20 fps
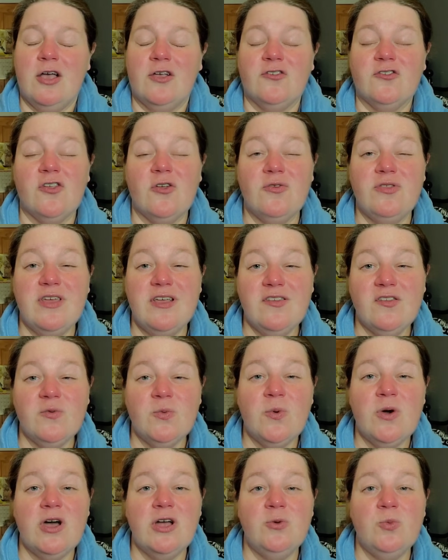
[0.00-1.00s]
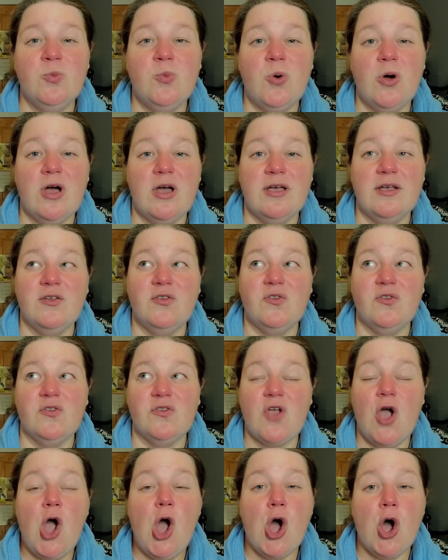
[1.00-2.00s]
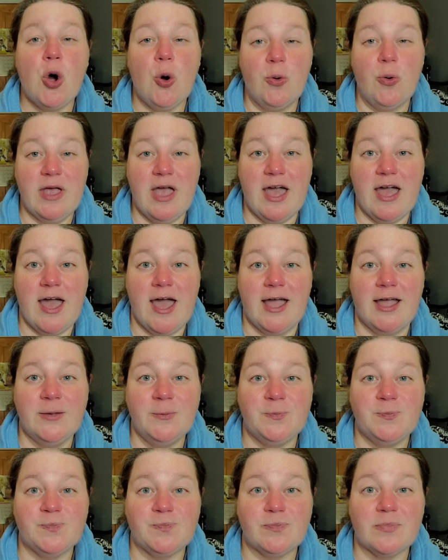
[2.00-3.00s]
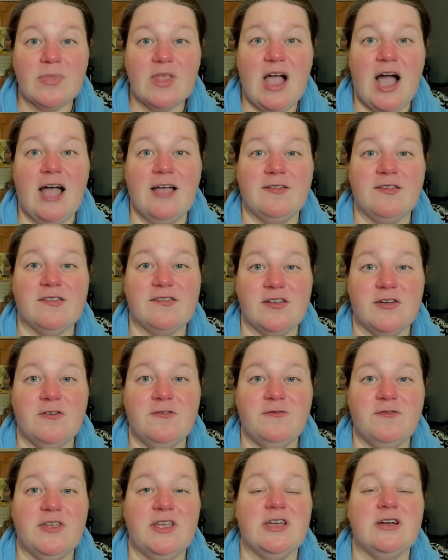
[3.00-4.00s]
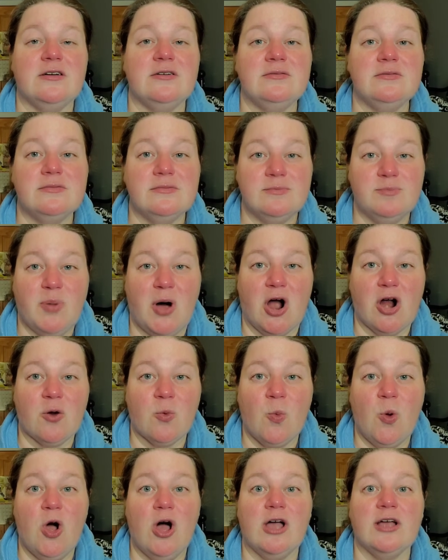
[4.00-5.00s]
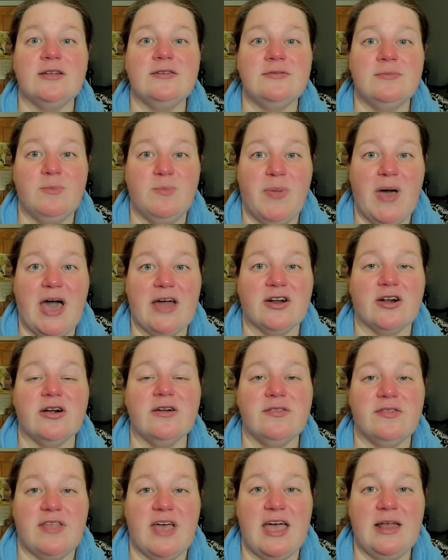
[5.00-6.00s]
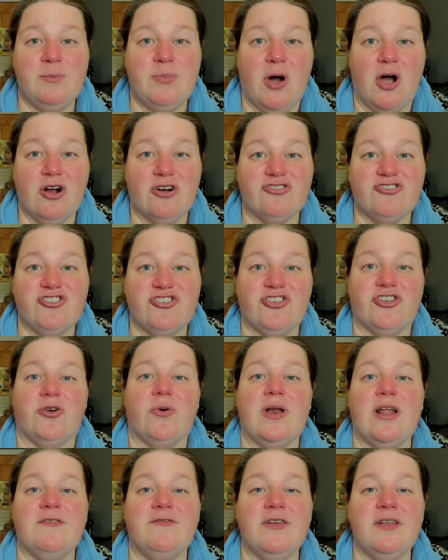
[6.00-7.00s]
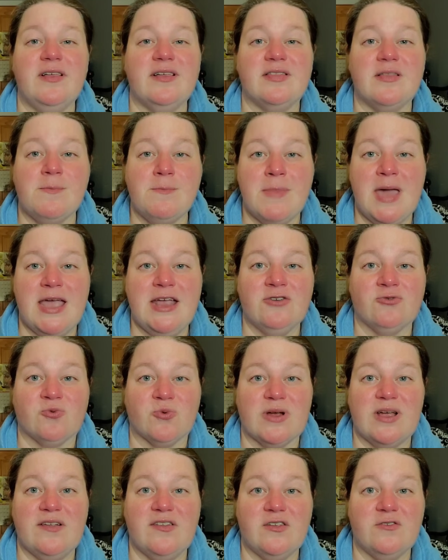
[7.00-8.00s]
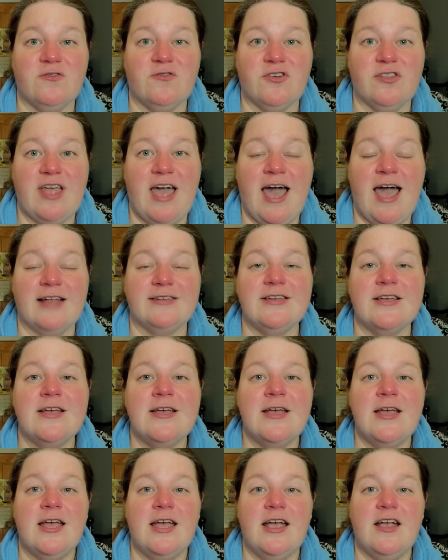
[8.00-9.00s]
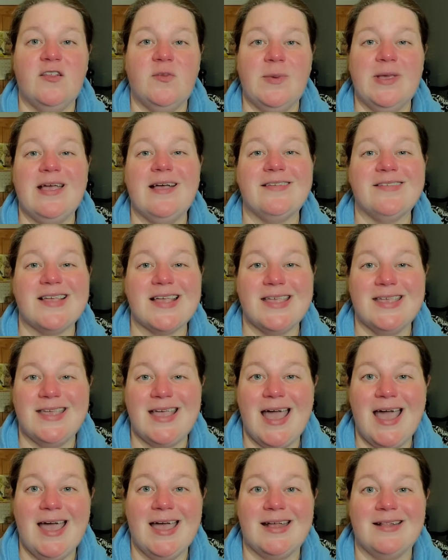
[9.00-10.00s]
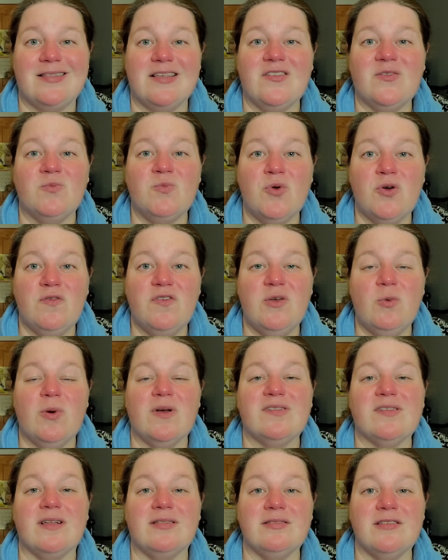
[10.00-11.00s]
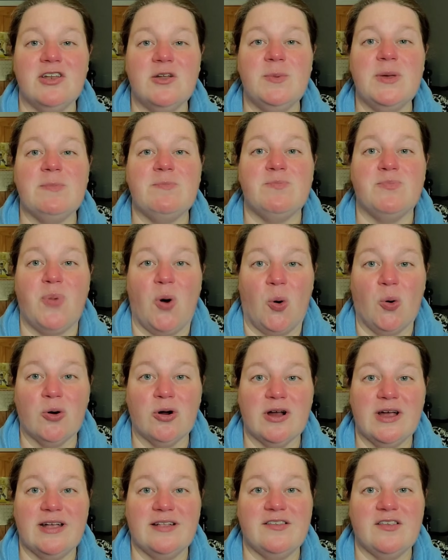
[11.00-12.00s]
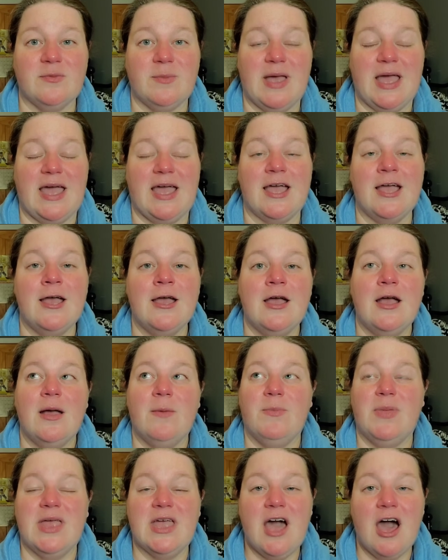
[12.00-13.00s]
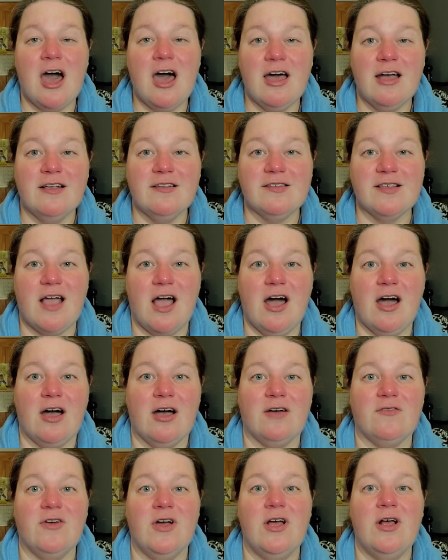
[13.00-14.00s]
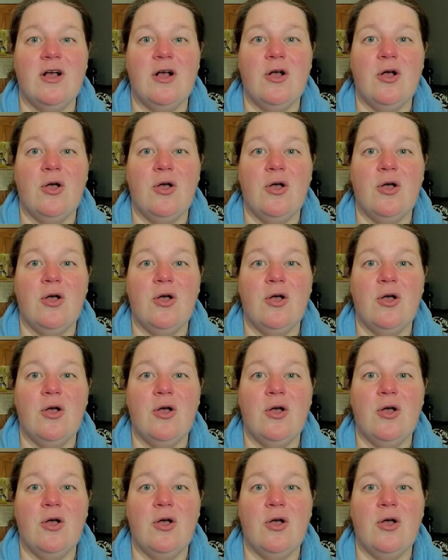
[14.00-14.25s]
So this one was okay. I still feel Part 1 better than Part 2, and I feel like the main reason for that is because, again, this movie was a little bit boring to me because of